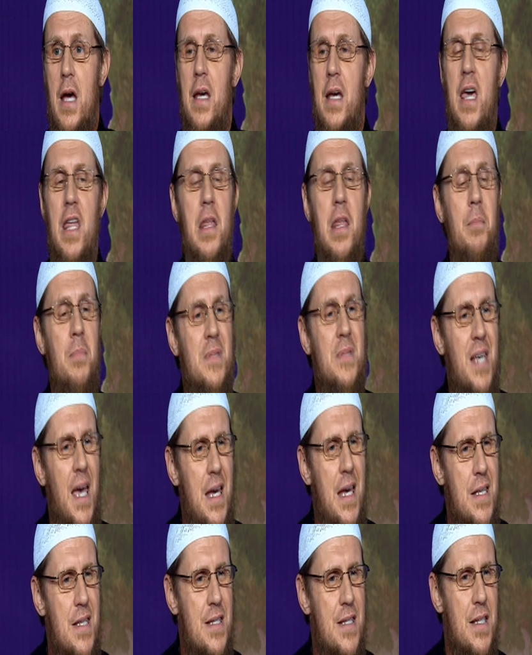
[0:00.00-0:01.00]
Give them
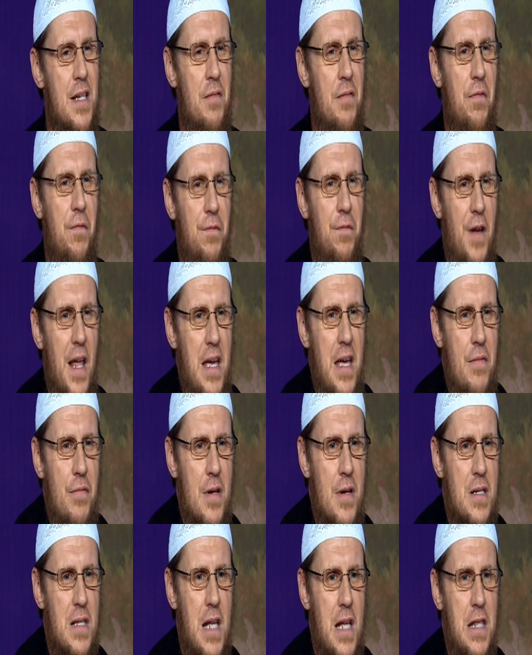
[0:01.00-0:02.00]
tastes and
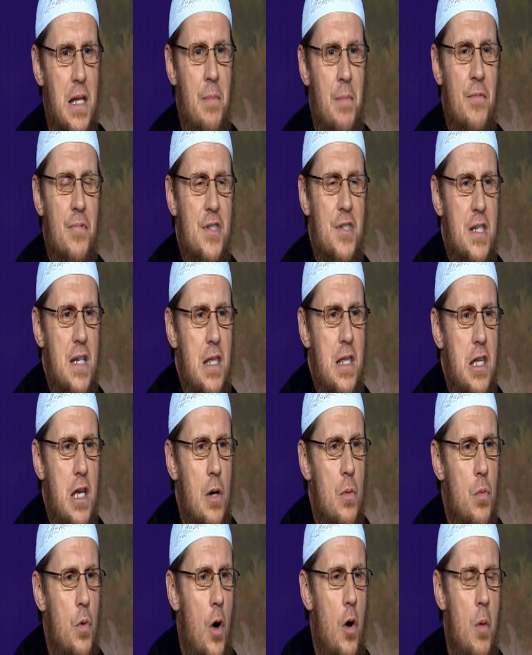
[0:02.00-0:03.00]
flavors. Let them see the
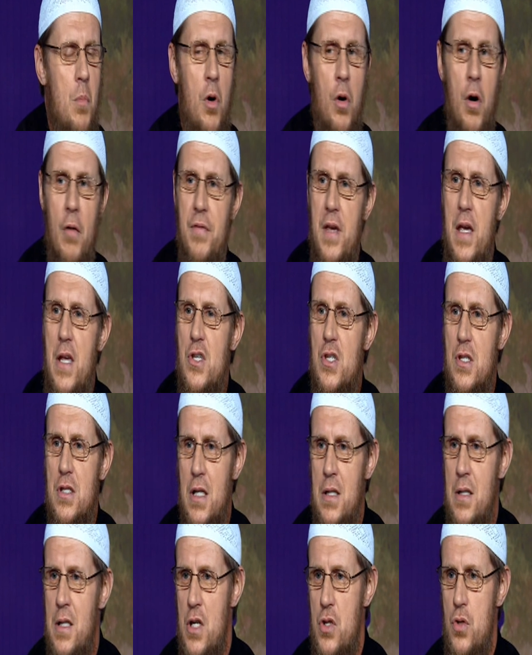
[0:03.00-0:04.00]
aroma of each
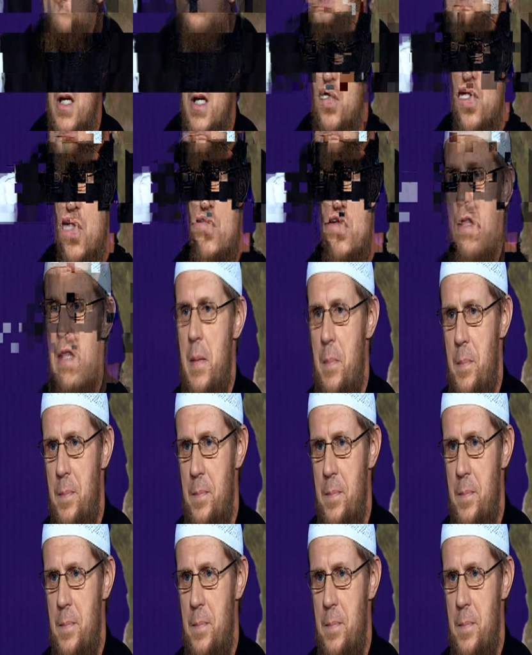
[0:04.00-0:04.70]
thing that you're giving them.